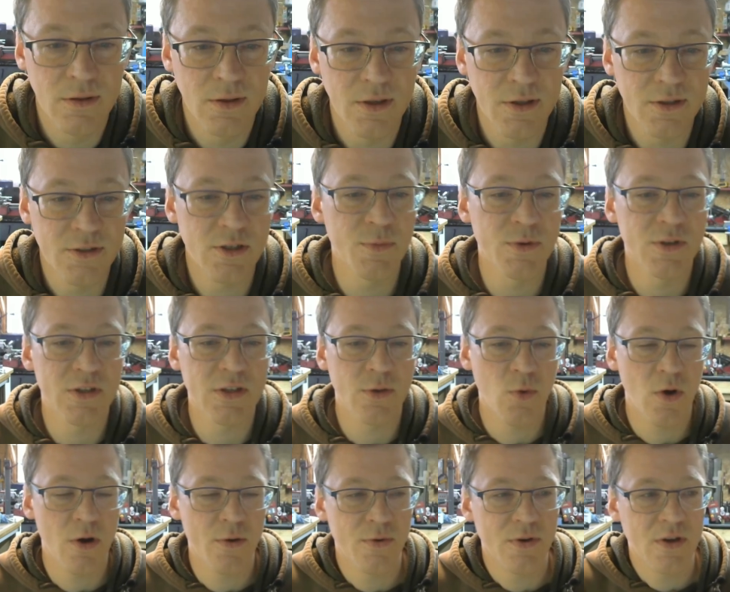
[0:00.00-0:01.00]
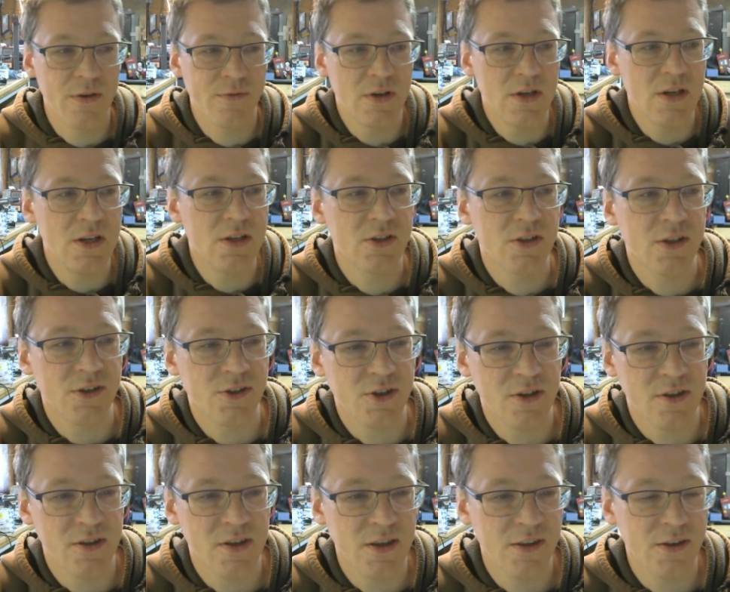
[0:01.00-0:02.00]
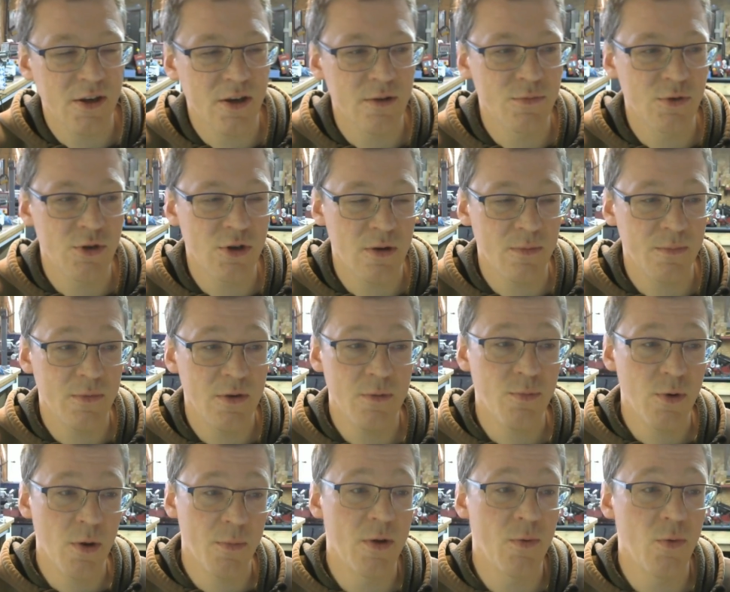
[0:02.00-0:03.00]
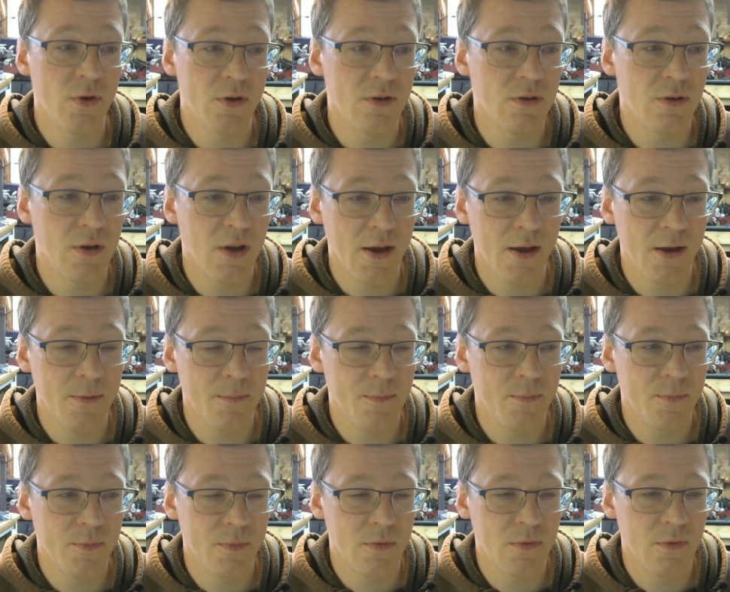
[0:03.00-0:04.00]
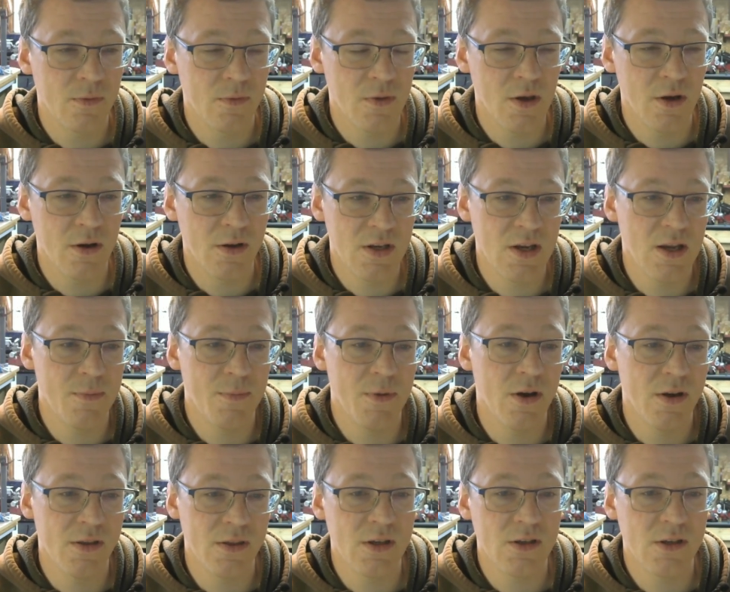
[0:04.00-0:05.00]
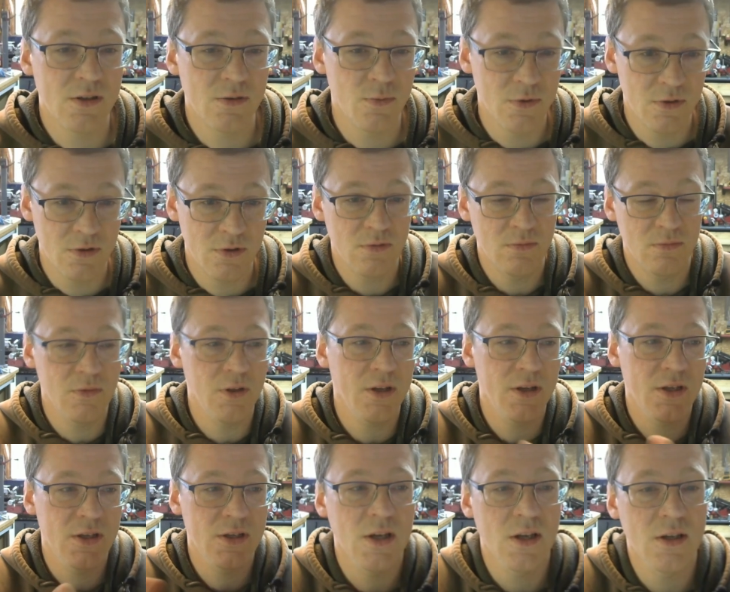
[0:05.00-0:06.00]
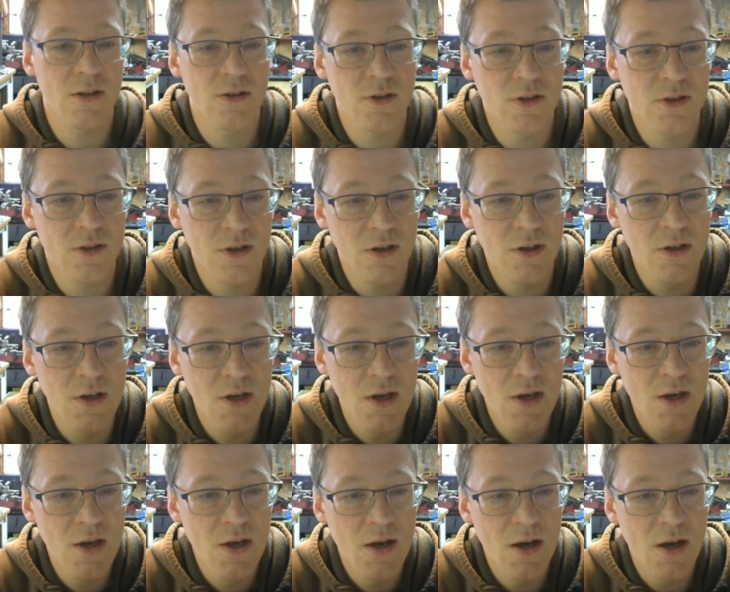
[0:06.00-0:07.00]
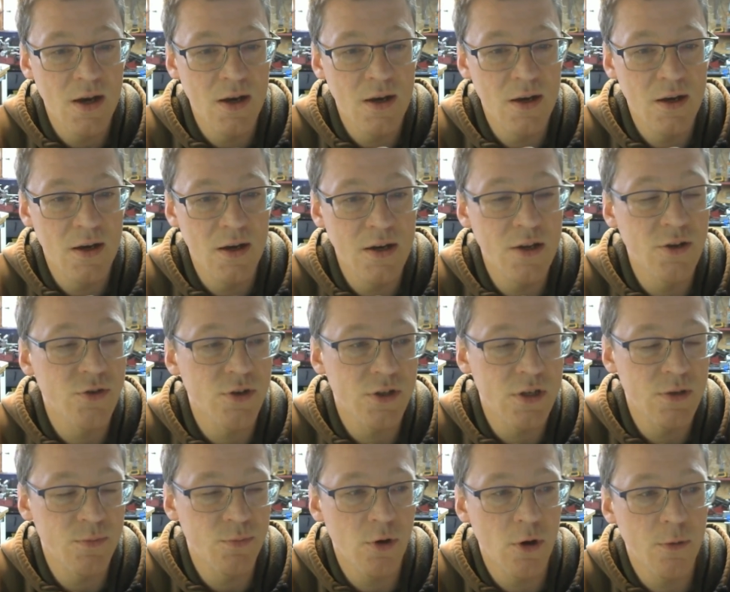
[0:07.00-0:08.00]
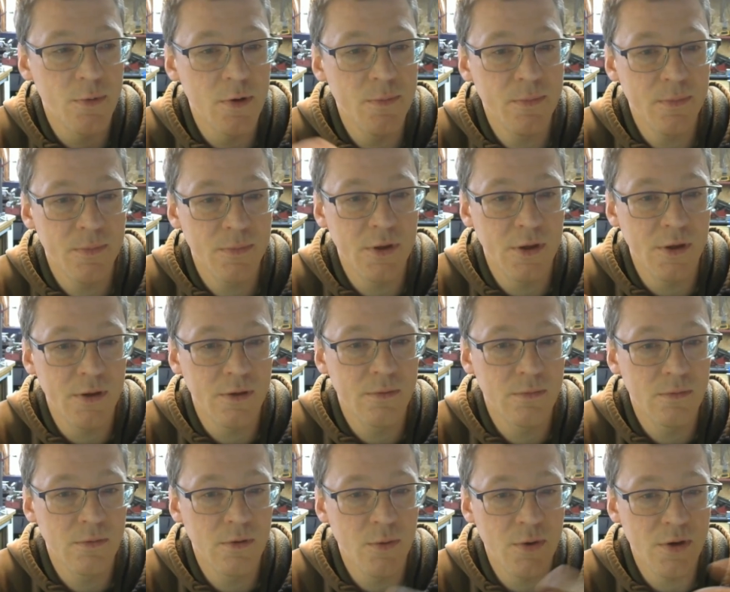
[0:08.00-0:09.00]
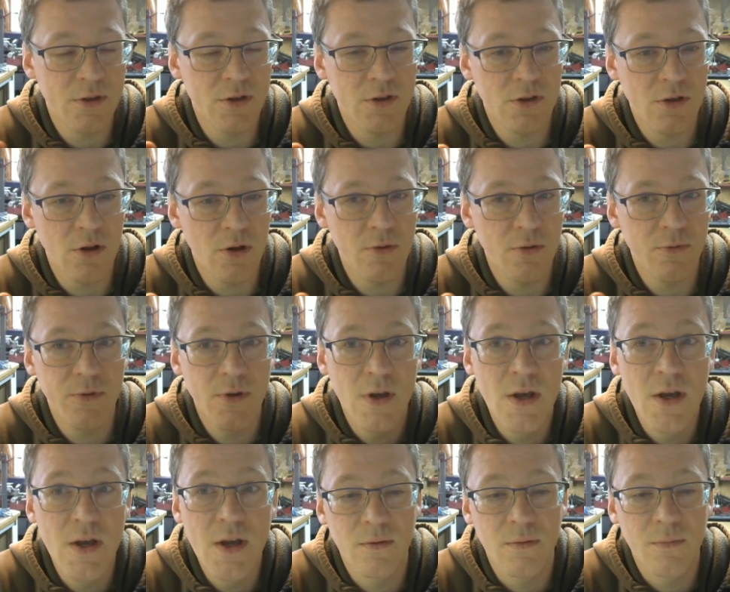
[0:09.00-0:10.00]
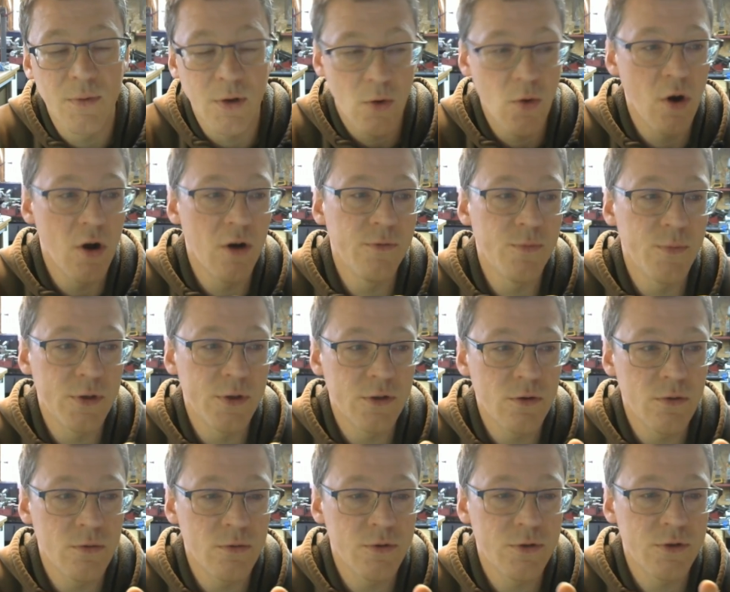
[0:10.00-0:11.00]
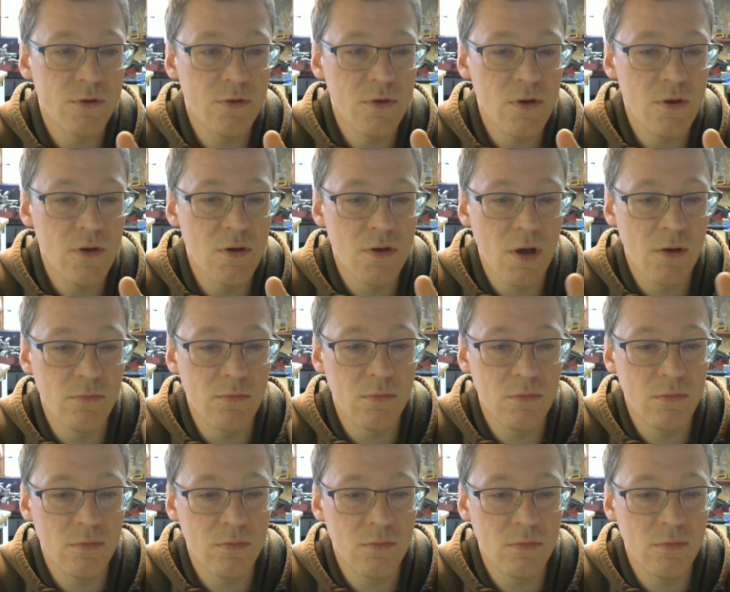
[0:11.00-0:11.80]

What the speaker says: Someone said, why would you ever need such a thing in the home shop? You probably wouldn't. The idea behind this was, like I said, just an interesting problem that I wanted to solve. But quite often with tools, you don't